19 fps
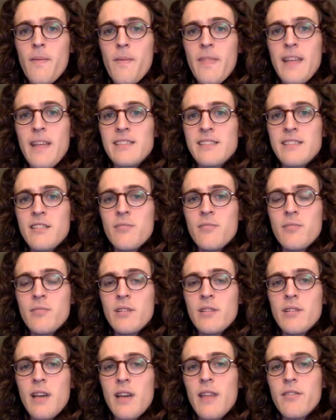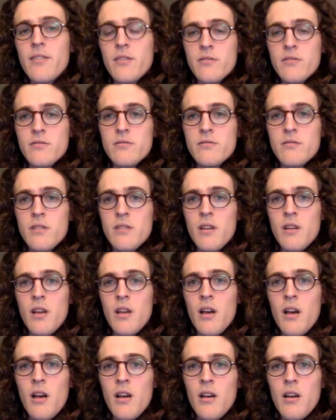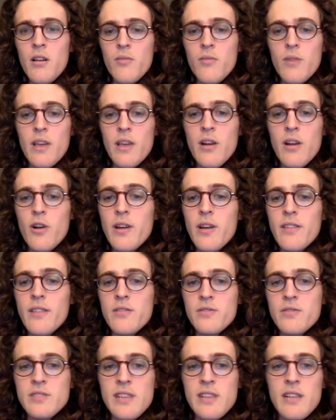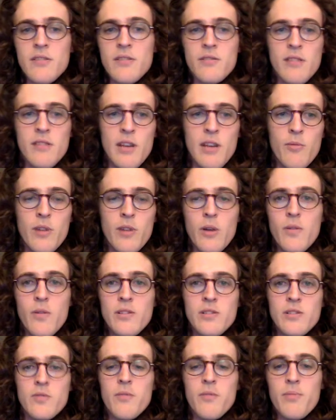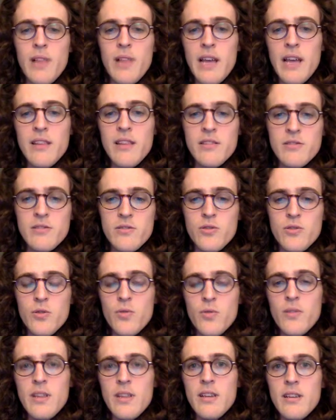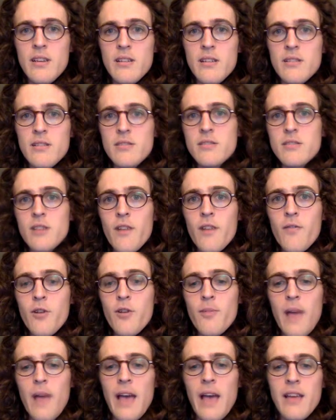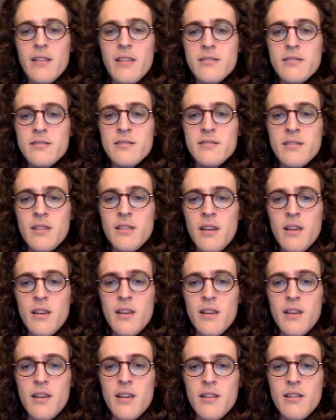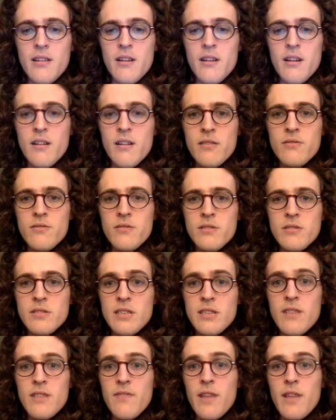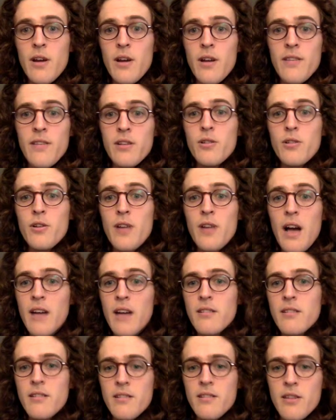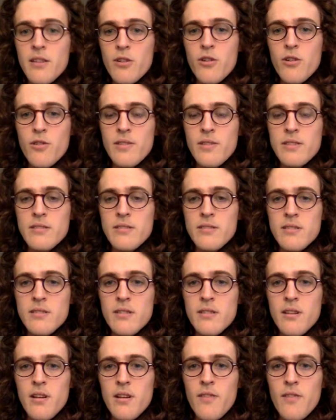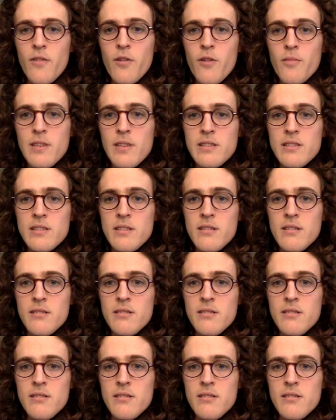that's going to be ethical in our ethical standard. And we're going to apply this to the software patents and see if they are ethical or not in the current form it is in.